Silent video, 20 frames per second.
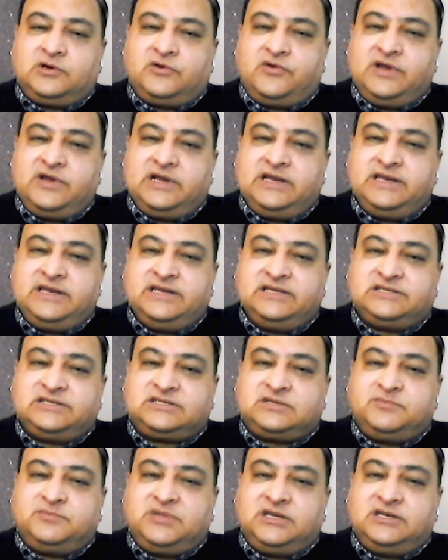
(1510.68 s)
really
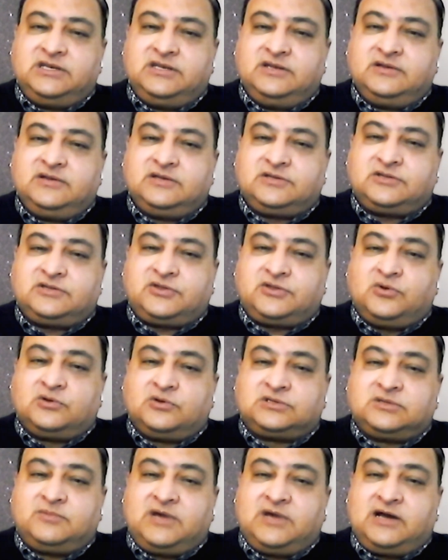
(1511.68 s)
needs to be
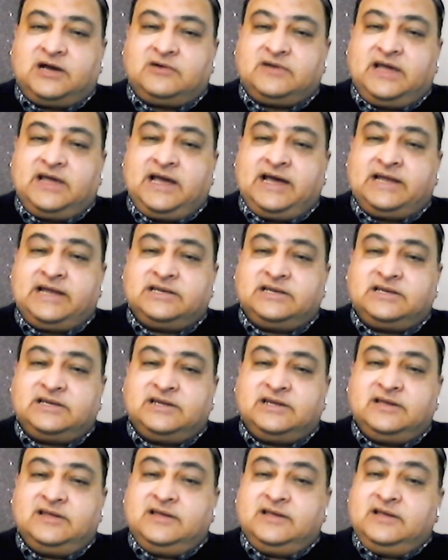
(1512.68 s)
thought about, and
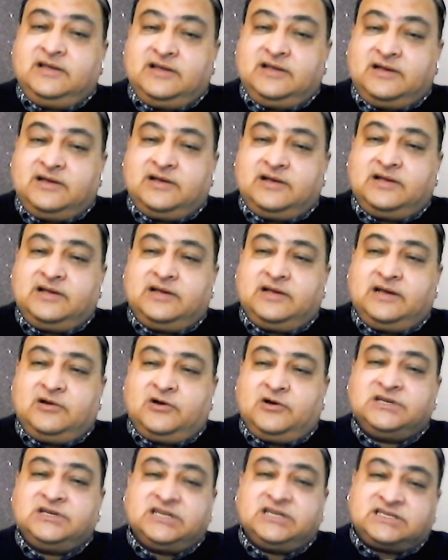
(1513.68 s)

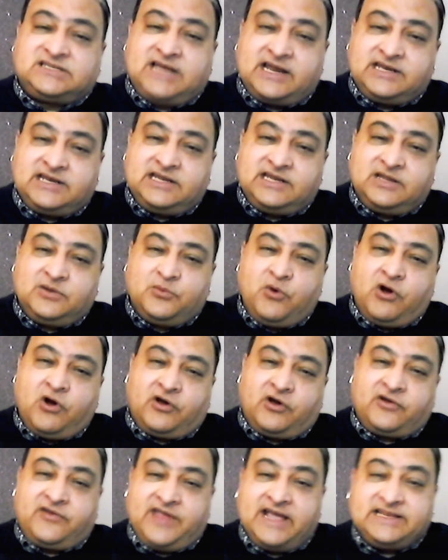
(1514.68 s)
understanding
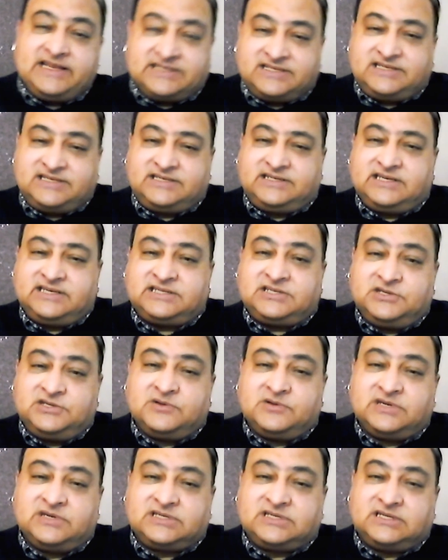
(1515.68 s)
what creates
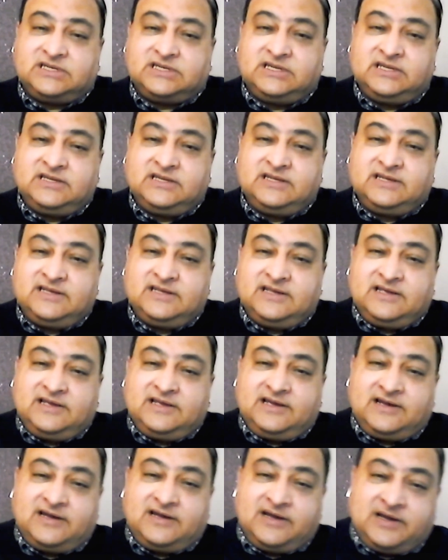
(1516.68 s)
disunity.
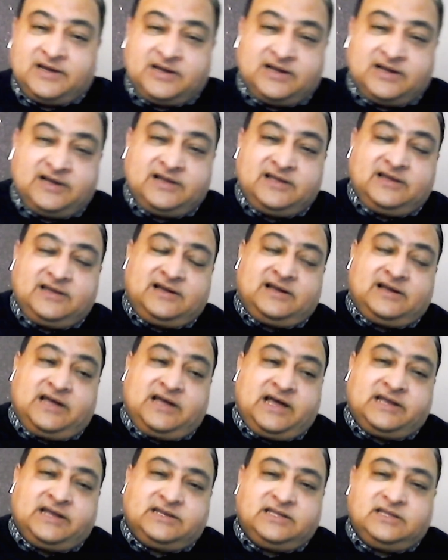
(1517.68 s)

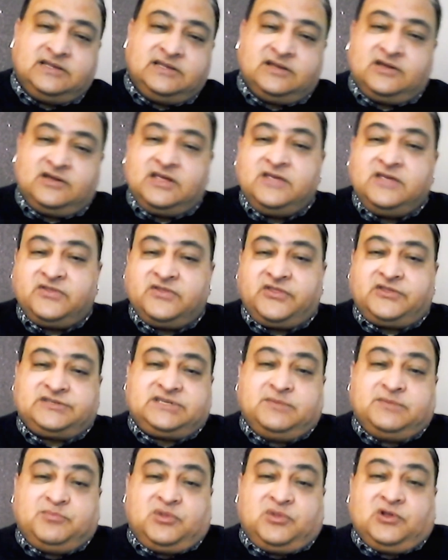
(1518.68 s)
And even
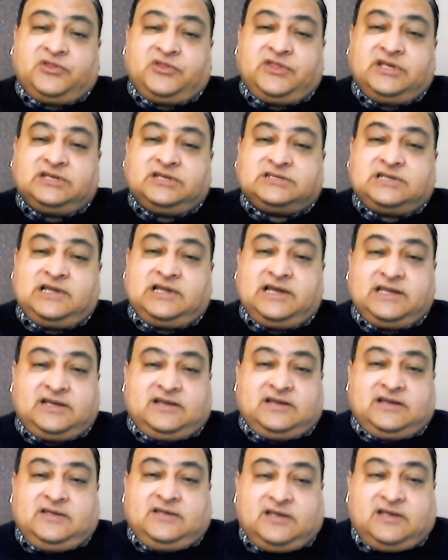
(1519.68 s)
simple things
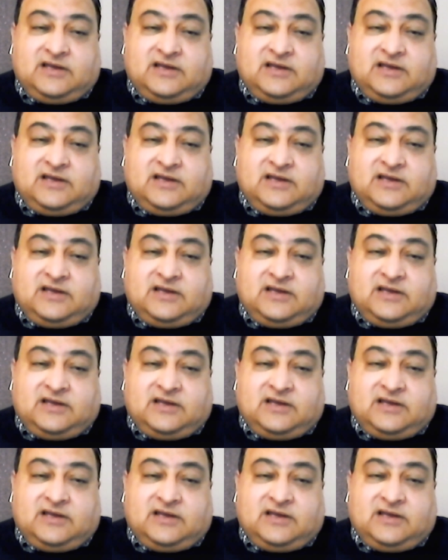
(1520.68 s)
like